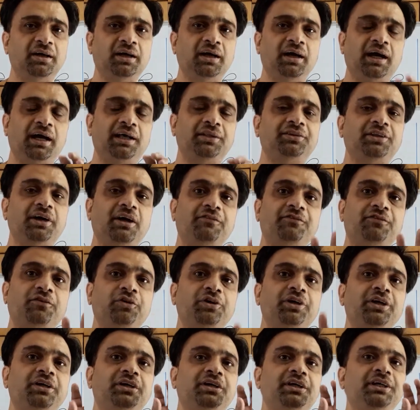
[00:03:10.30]
and therefore
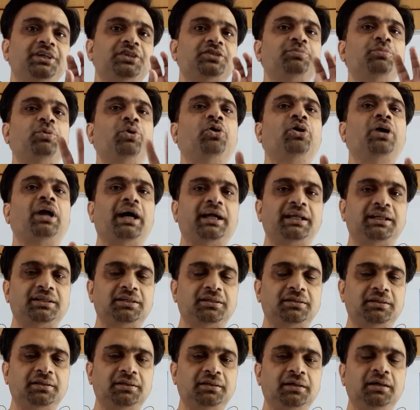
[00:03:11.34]
it needs more
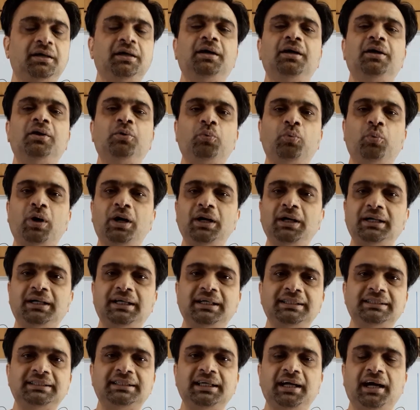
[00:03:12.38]
light. What
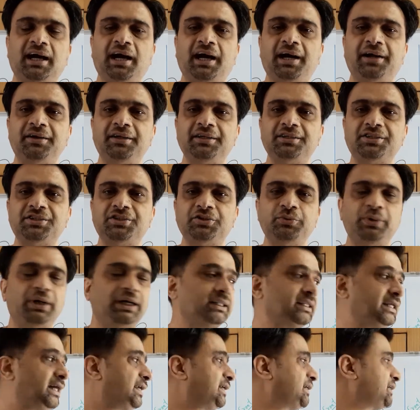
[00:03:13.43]
does the iris do
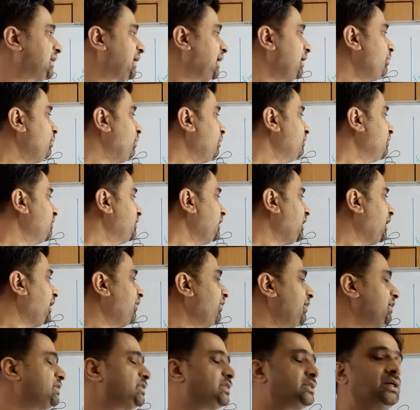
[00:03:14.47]
at that time? The
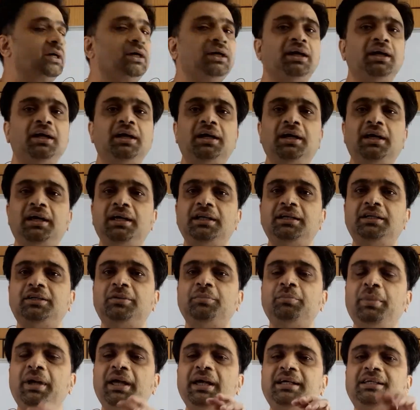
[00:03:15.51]
iris, it
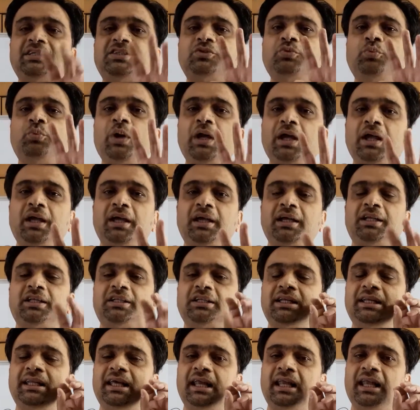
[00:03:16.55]
makes way,
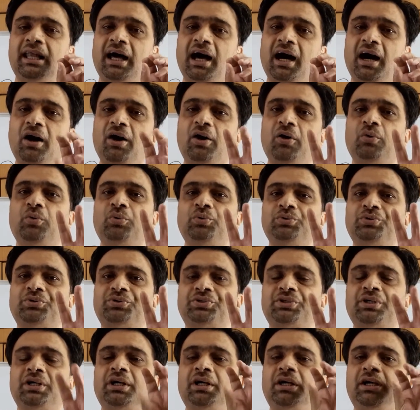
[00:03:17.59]
it
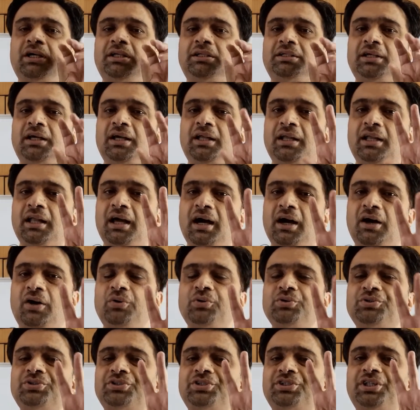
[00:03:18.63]
allows
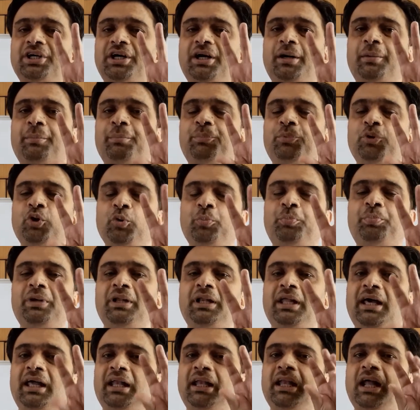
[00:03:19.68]
the
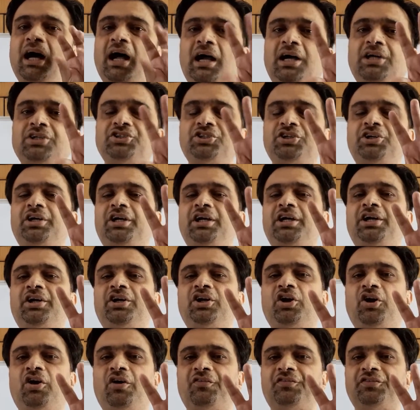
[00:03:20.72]
pupil, a larger
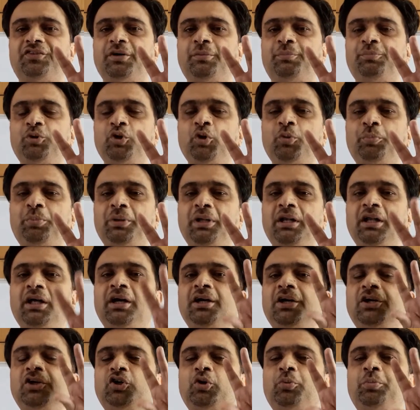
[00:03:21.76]
area of the pupil,
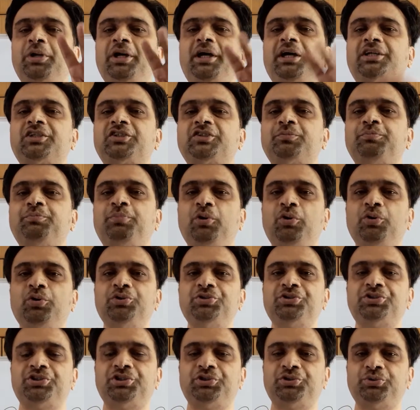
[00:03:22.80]
to be
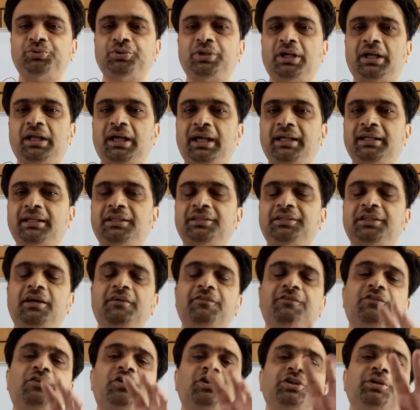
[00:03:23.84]
exposed to the light, and
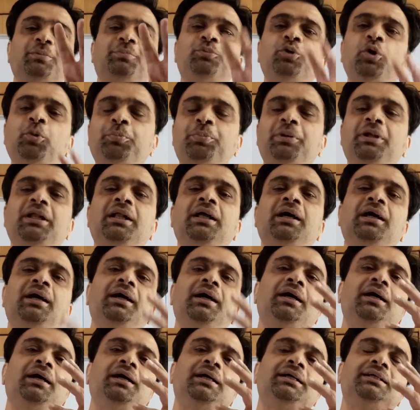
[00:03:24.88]
therefore the pupil
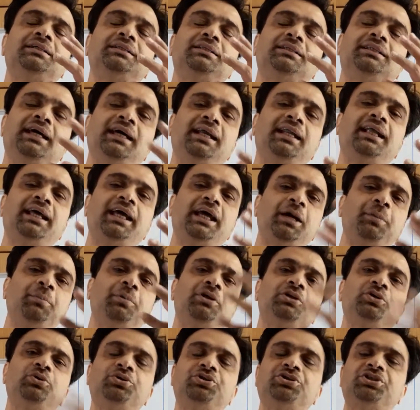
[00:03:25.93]
is then
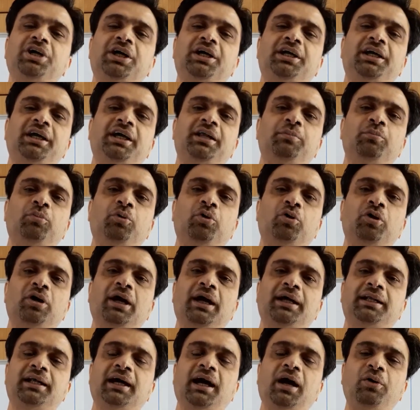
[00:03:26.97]
able to take in more
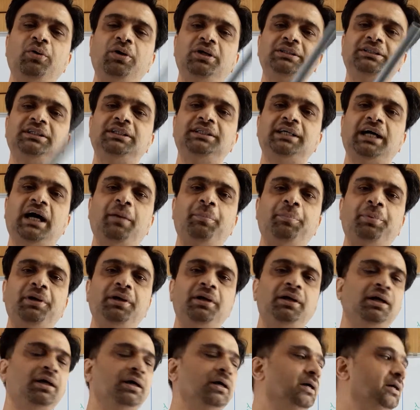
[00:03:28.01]
light. How does it
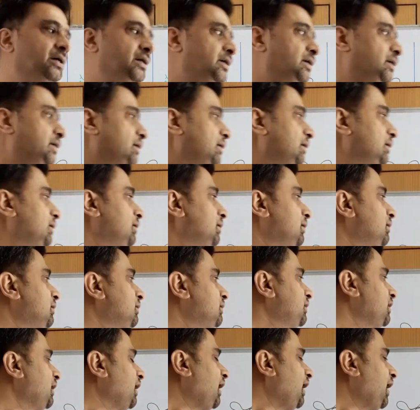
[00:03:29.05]
happen?
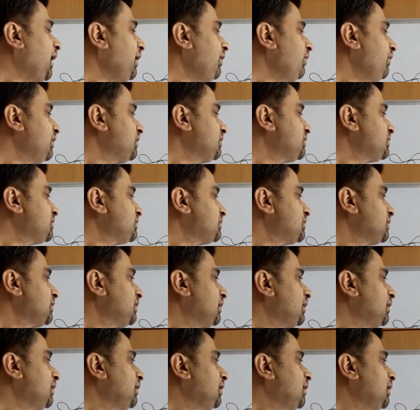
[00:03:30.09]
The iris
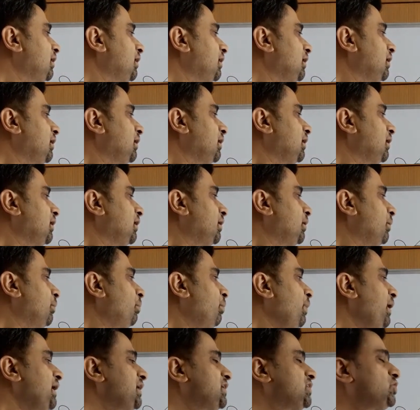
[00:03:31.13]

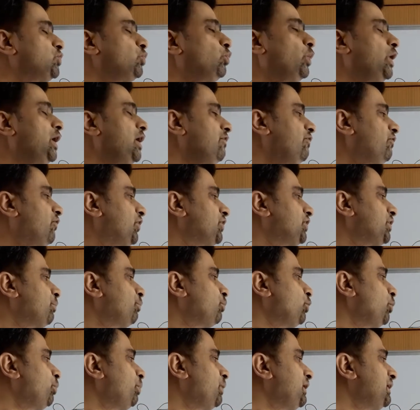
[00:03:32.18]
makes way for the
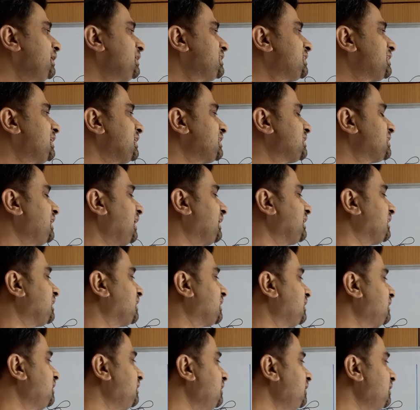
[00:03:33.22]
pupil. It's such like the
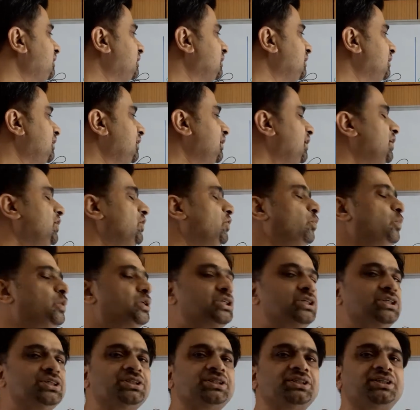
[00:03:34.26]
curtain
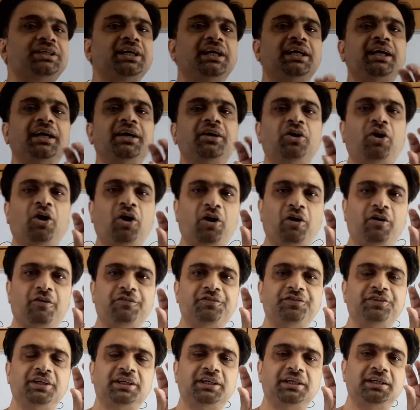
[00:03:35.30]
which is taken
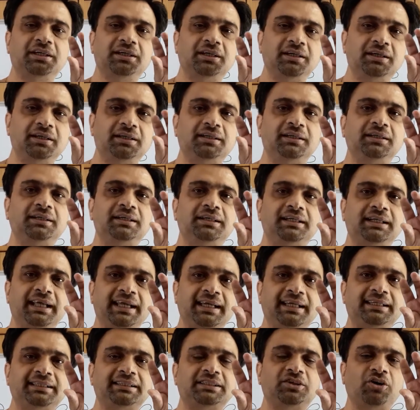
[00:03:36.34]
off. The curtain
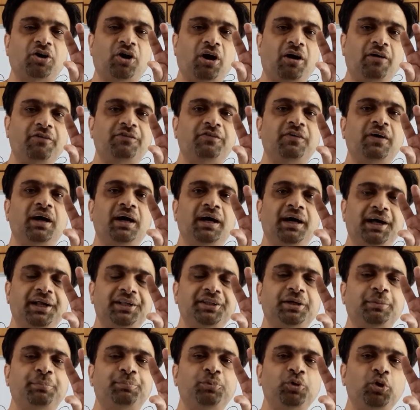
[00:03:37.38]
takes off and
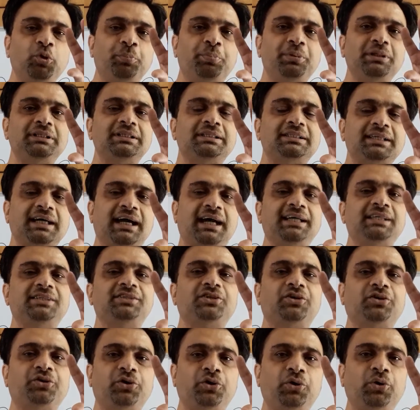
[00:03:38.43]
the pupil size
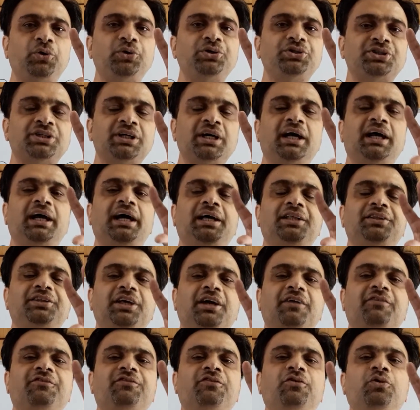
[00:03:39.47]
grows, and
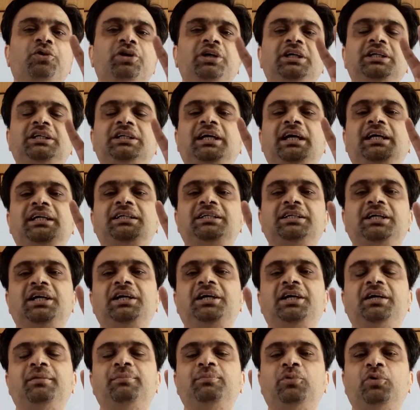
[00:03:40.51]
therefore it can
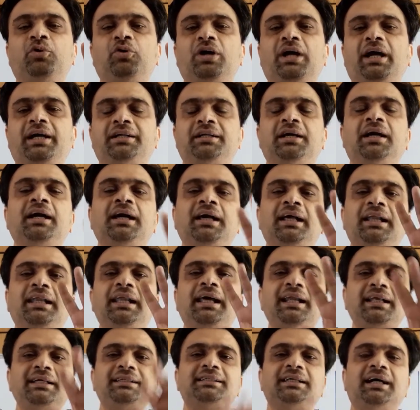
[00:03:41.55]
take in more light.
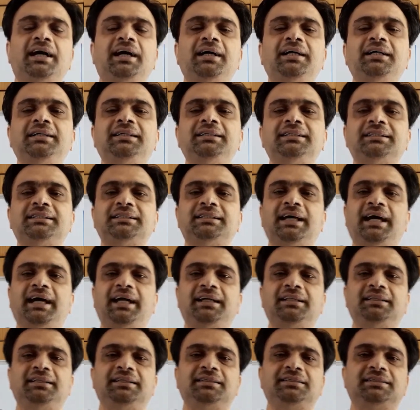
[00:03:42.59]
Let us
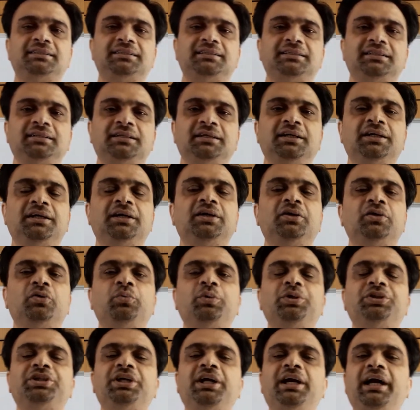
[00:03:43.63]
understand this
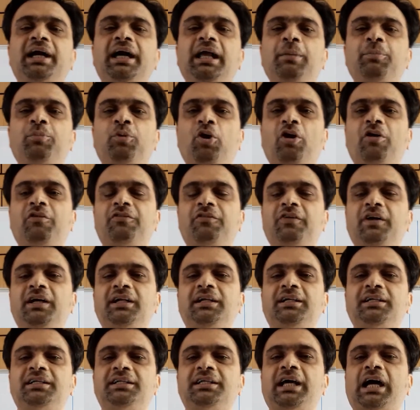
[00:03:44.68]
with the help of a
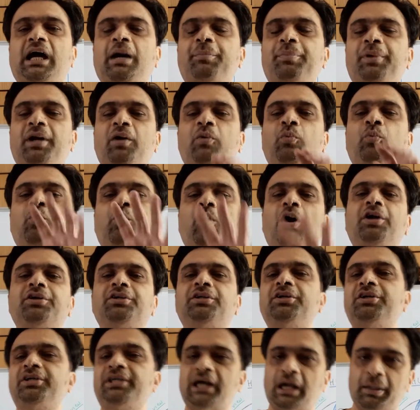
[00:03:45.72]
tap, a
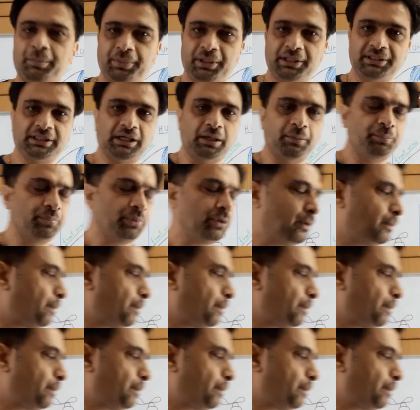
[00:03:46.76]
water tap example.